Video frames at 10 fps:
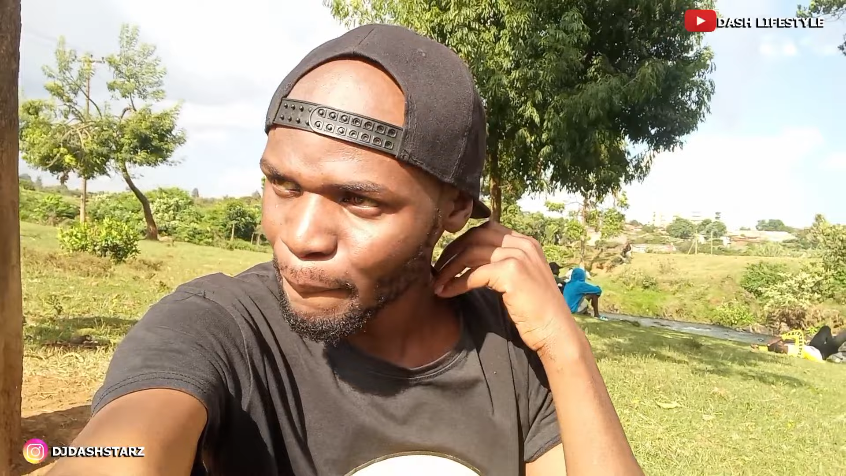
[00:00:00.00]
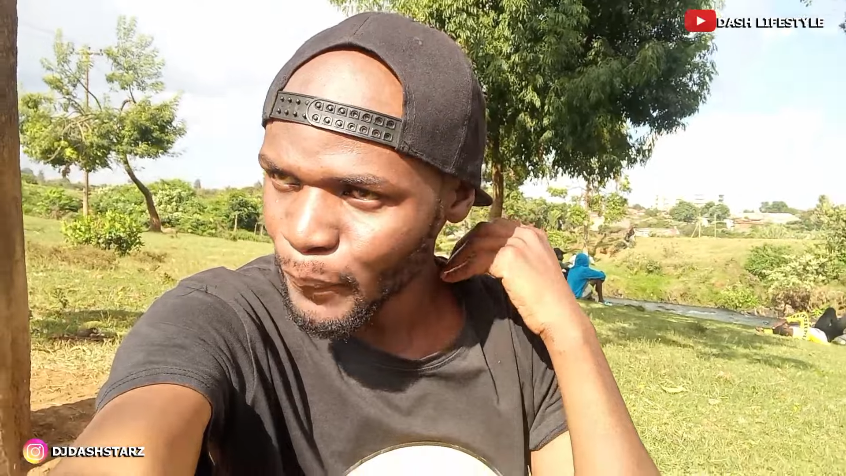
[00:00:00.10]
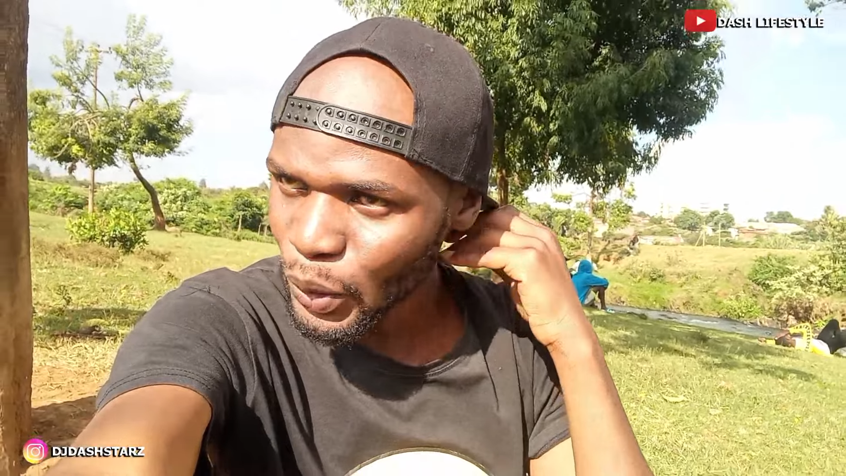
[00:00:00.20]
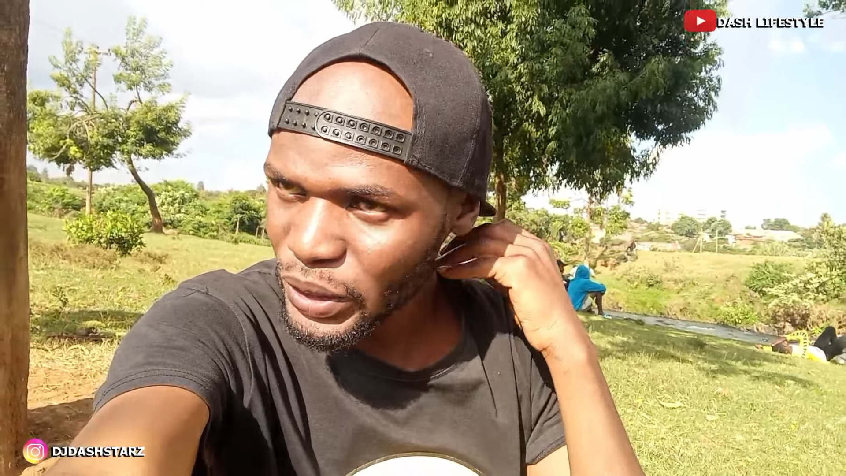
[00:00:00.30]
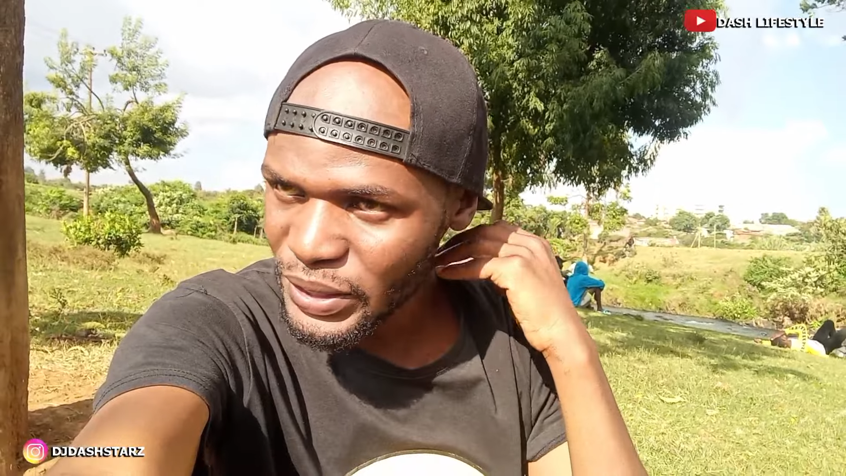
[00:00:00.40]

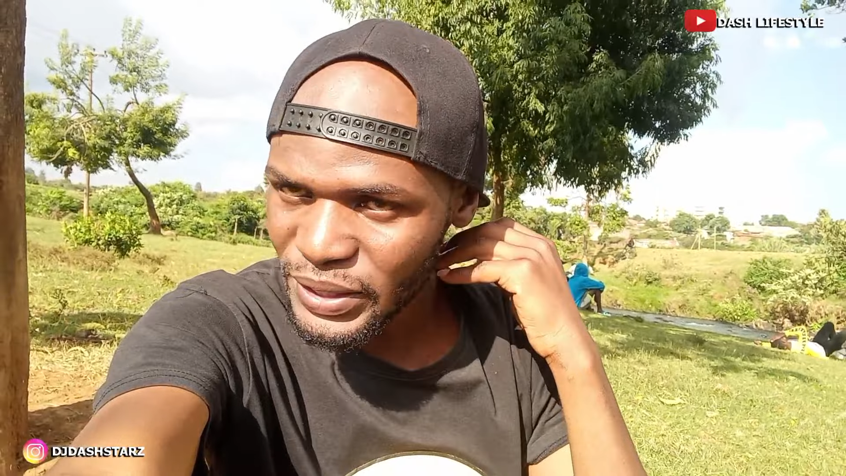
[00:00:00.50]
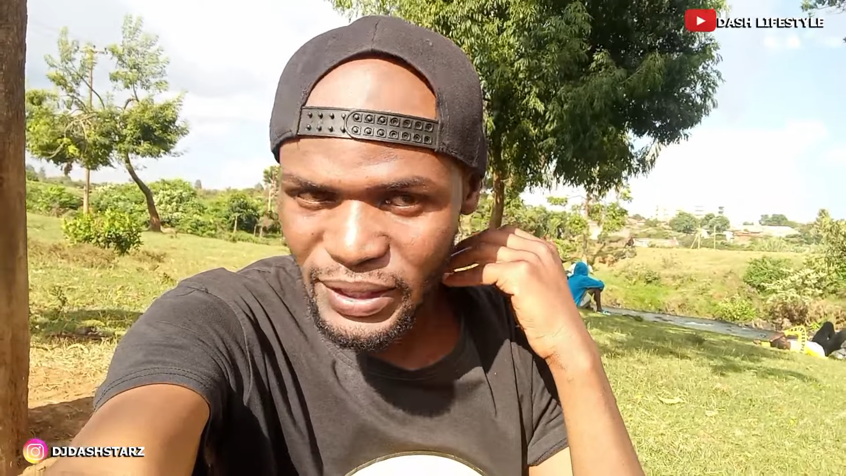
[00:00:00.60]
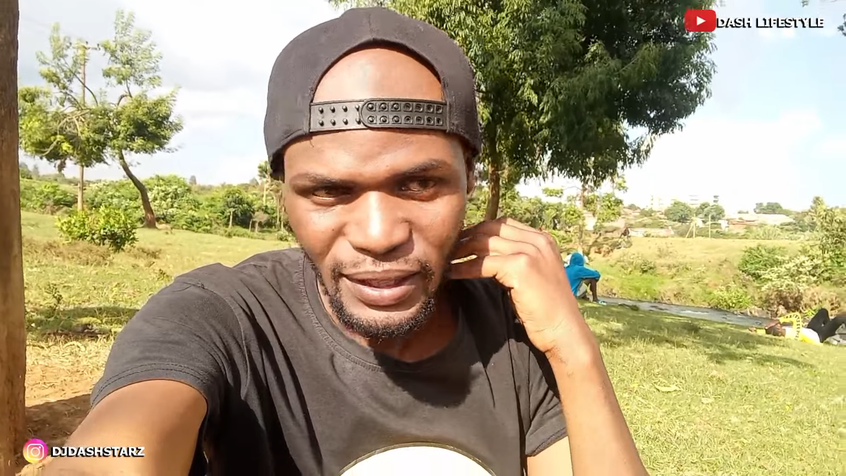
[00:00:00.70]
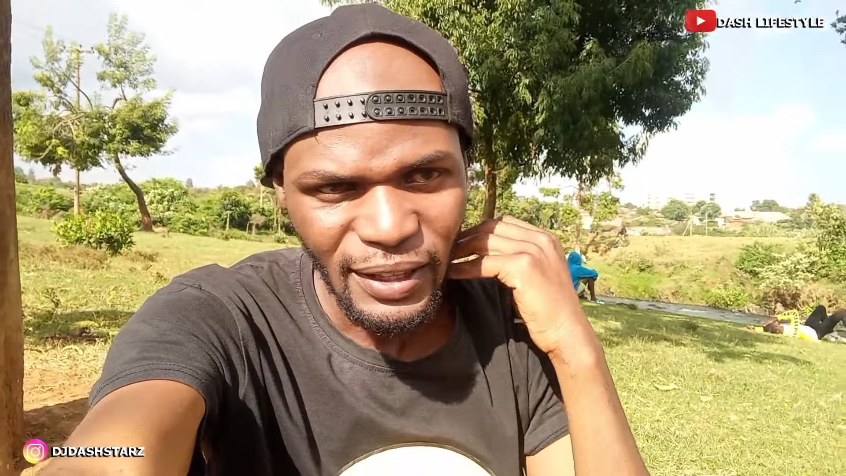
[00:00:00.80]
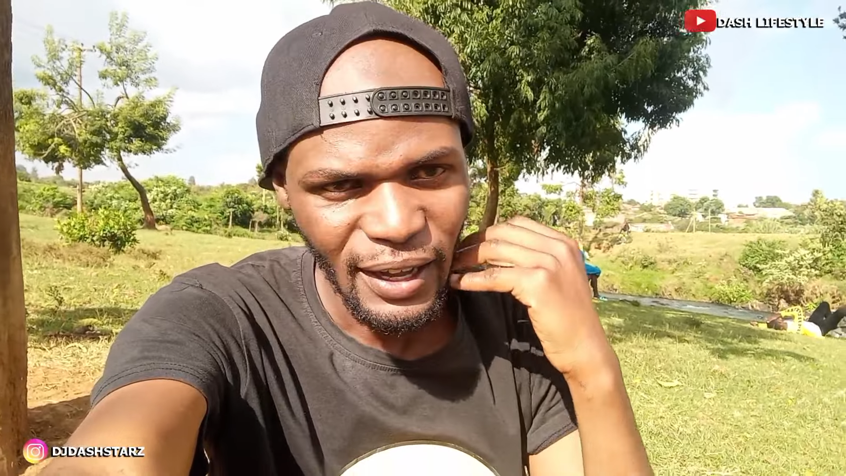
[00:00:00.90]

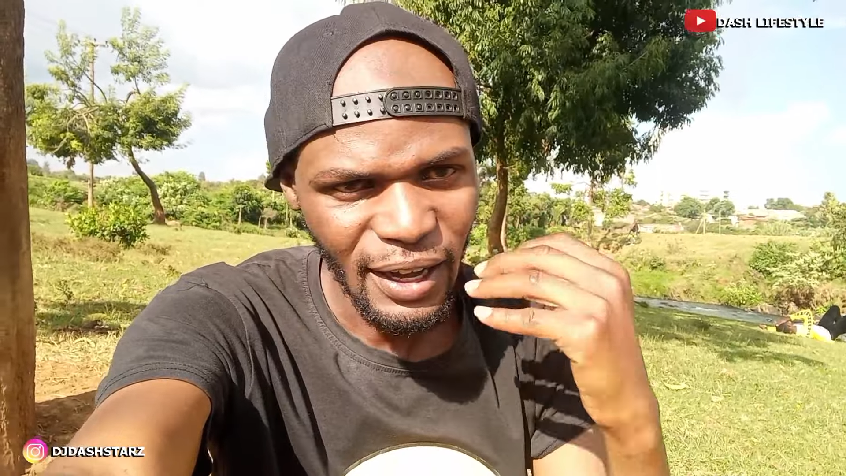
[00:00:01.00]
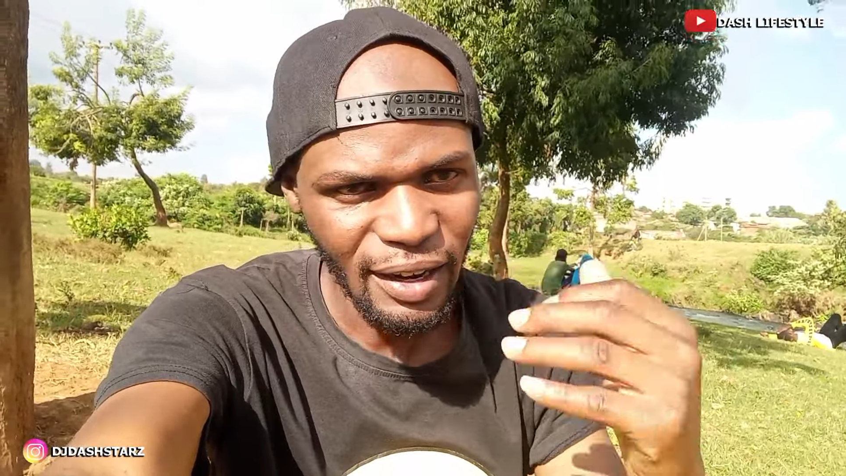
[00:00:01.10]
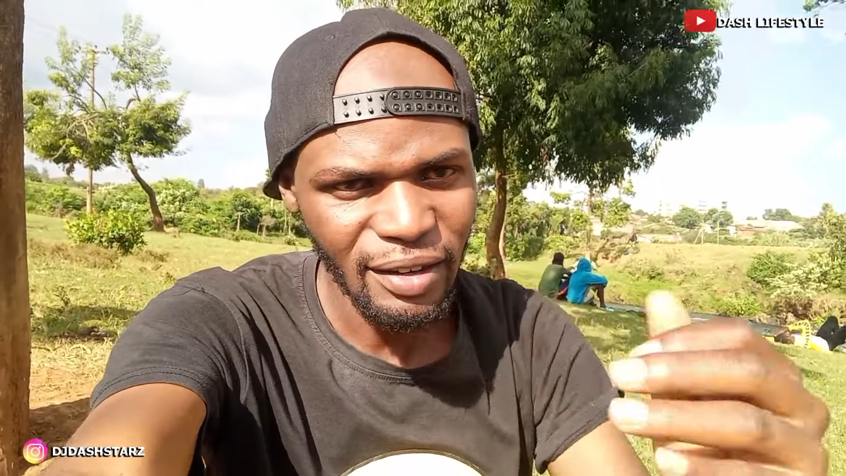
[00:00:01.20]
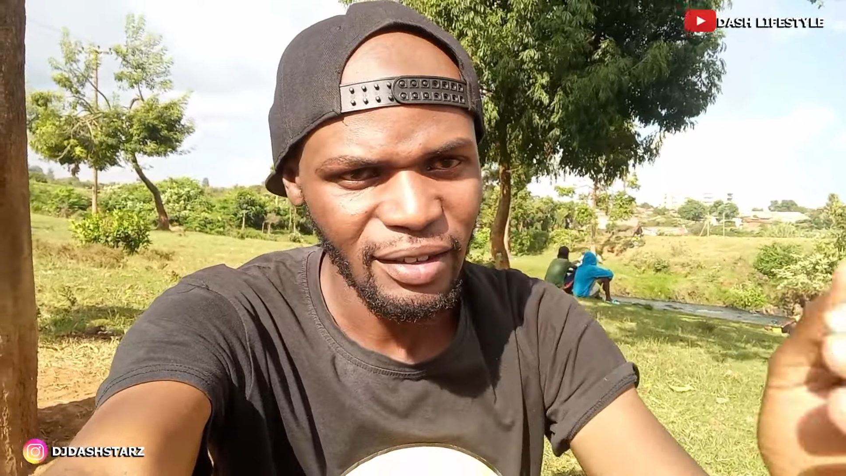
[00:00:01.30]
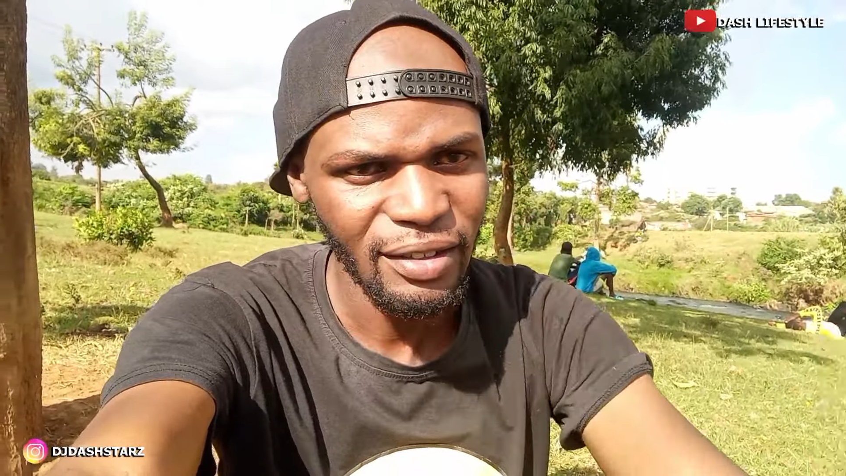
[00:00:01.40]
boys
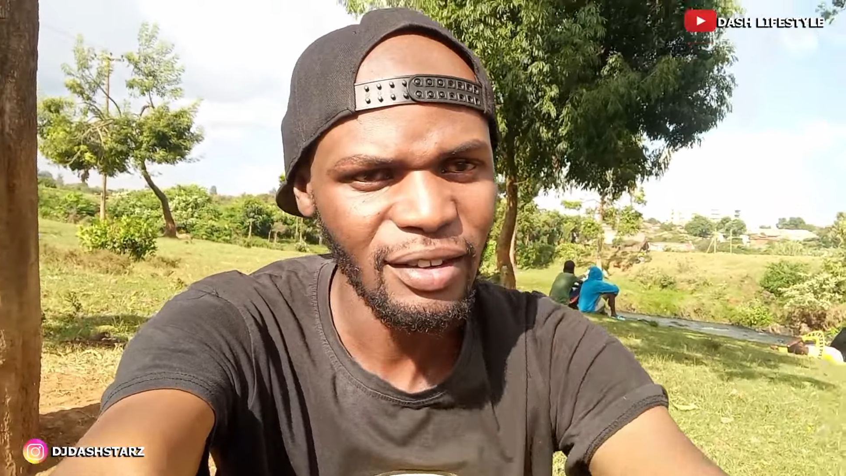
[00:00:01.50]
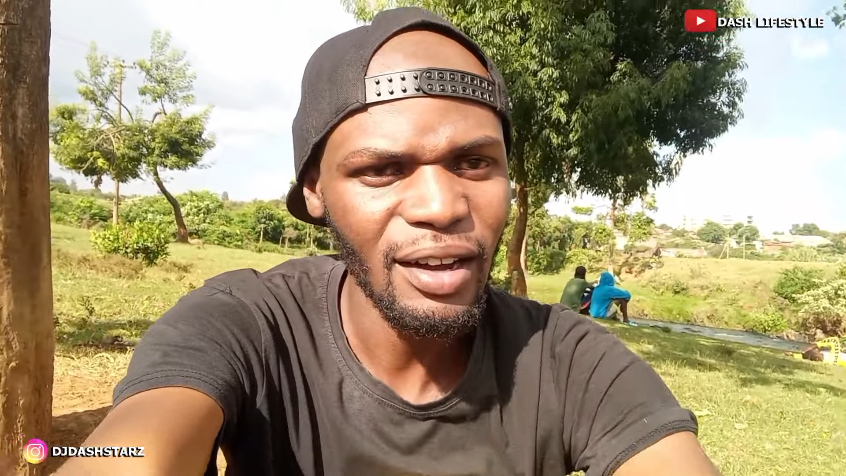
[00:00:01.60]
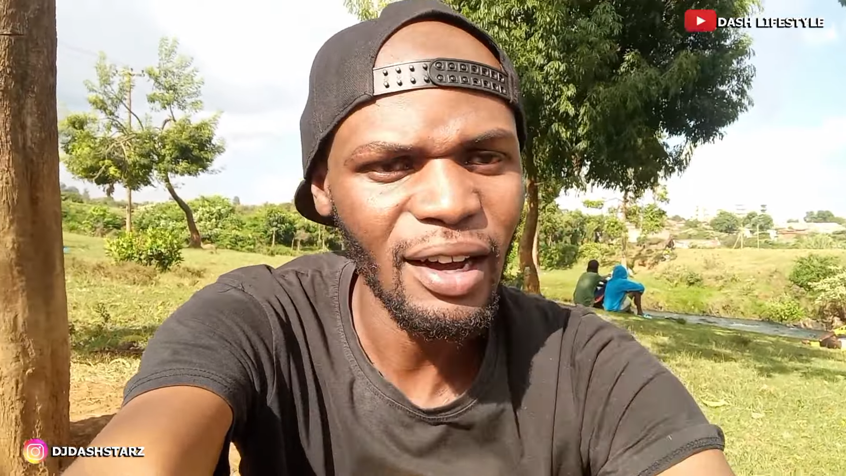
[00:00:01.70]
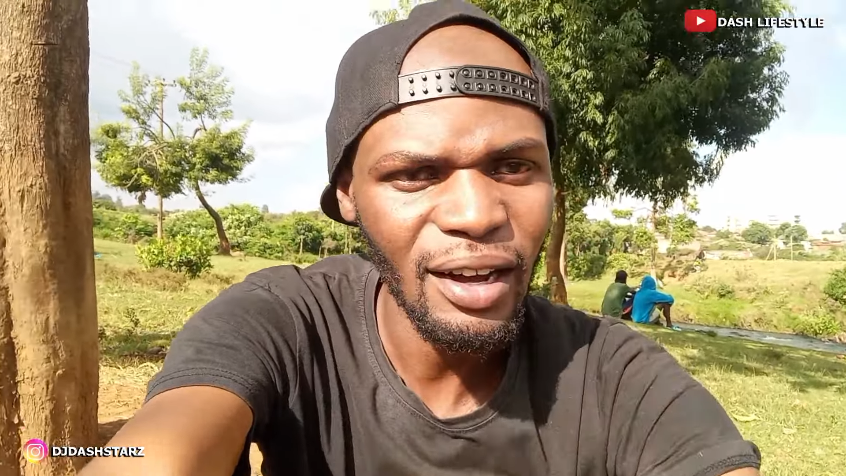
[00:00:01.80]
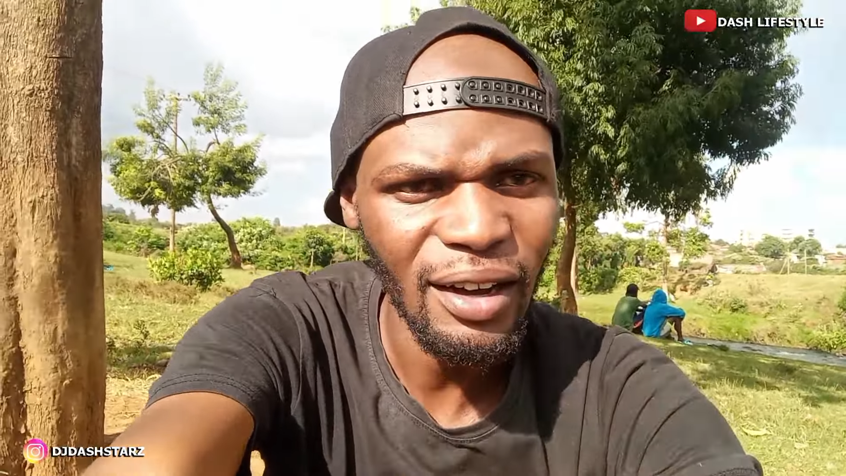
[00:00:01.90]

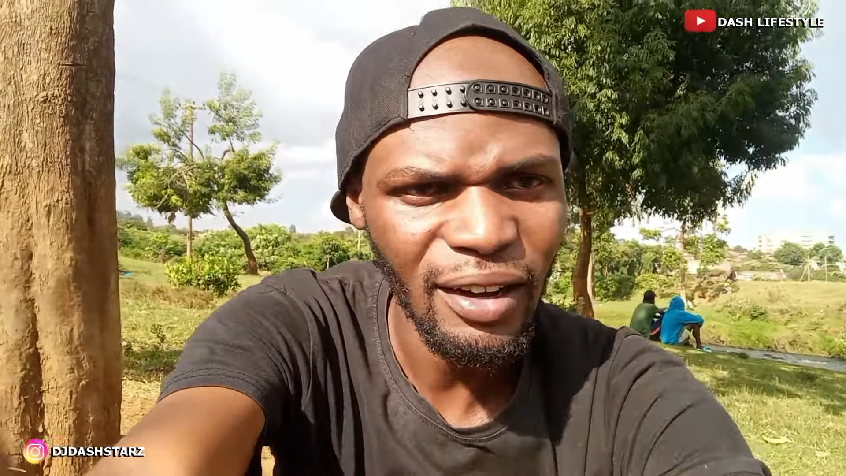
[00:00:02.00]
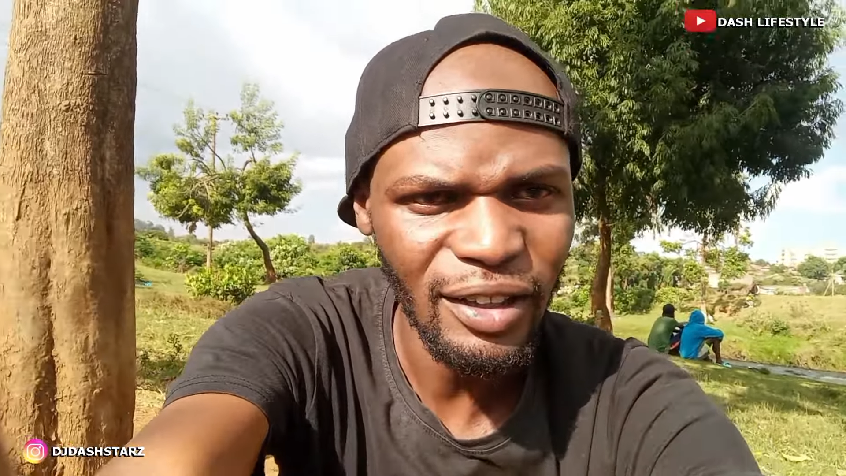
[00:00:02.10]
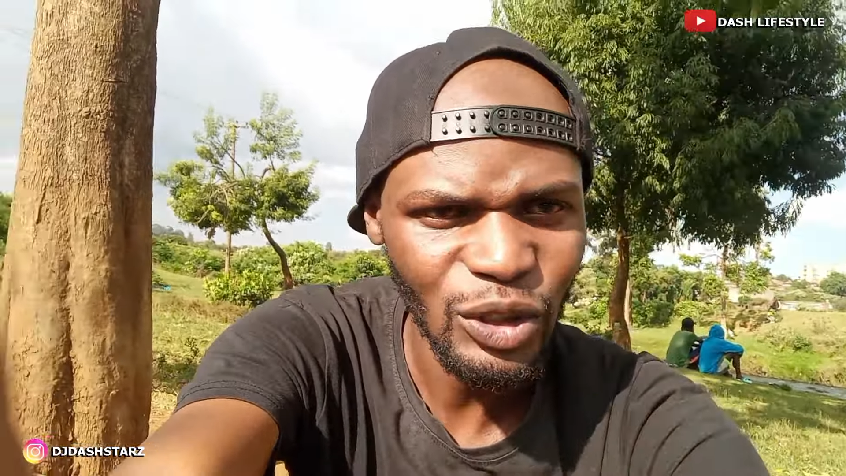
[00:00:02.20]
are